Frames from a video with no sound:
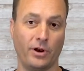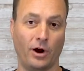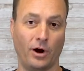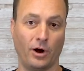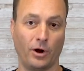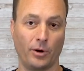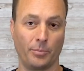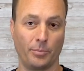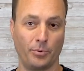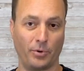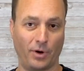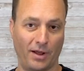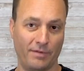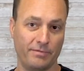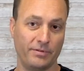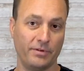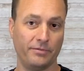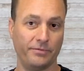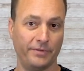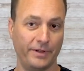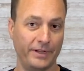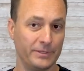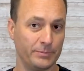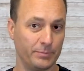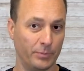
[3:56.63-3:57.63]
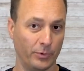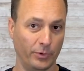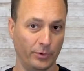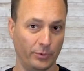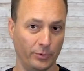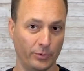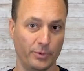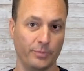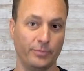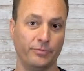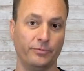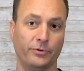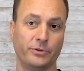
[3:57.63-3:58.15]
our private Facebook
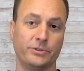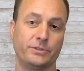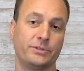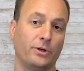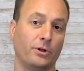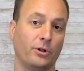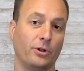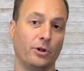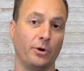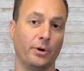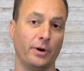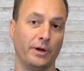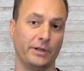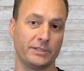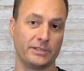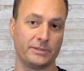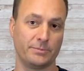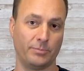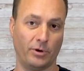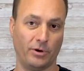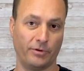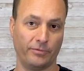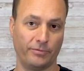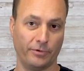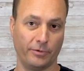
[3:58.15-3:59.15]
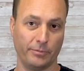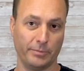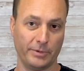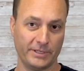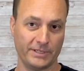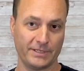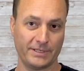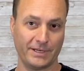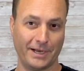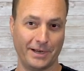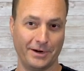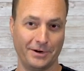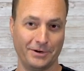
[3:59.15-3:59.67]
group for solo and small firm
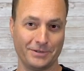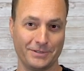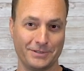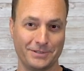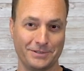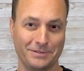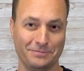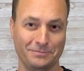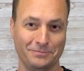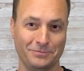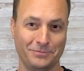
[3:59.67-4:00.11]
insiders.